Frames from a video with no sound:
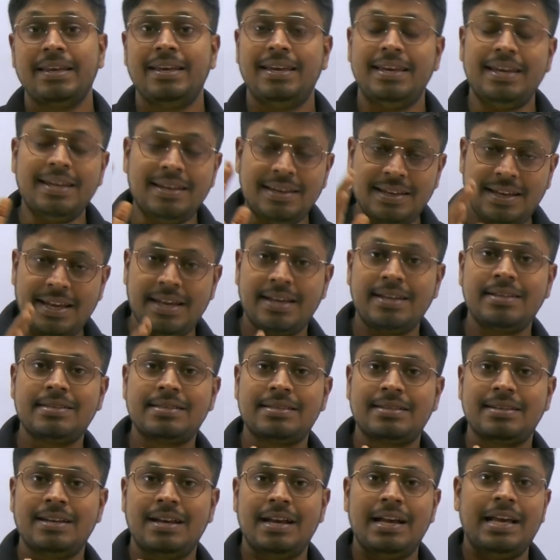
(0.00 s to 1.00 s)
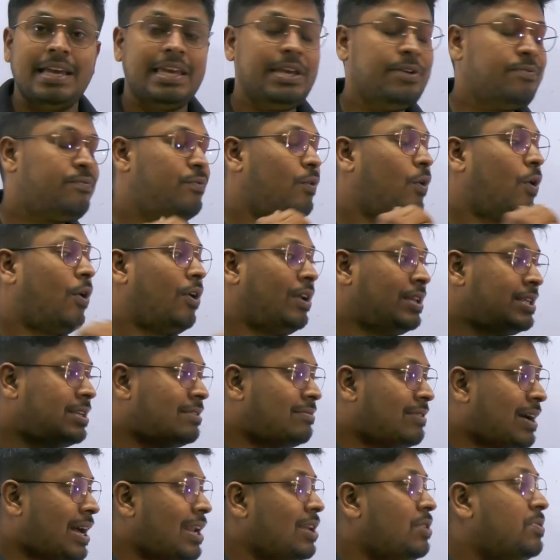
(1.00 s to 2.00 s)
In case if all the
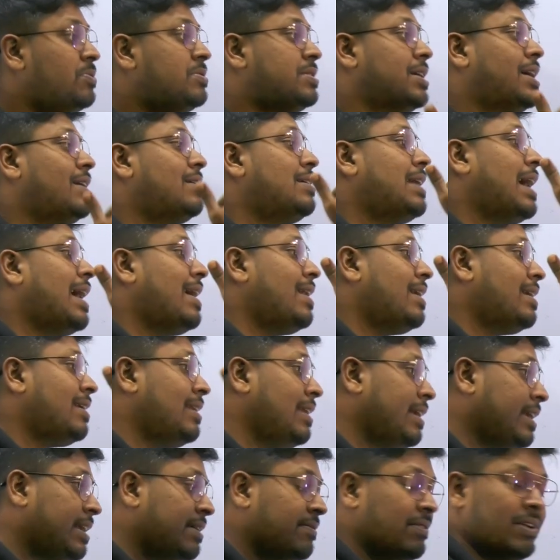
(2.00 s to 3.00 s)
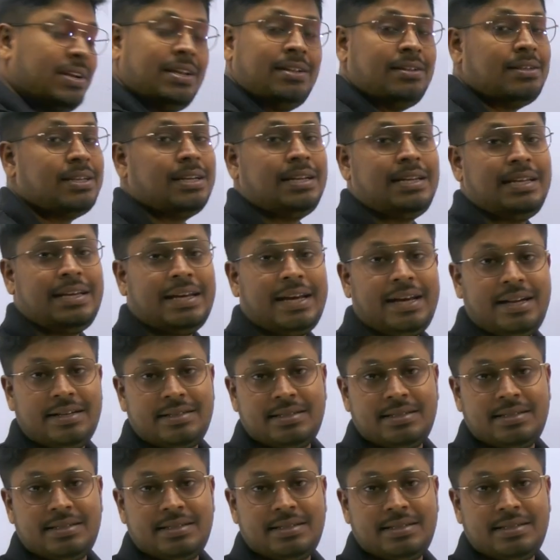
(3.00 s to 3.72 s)
values are directly given in the DA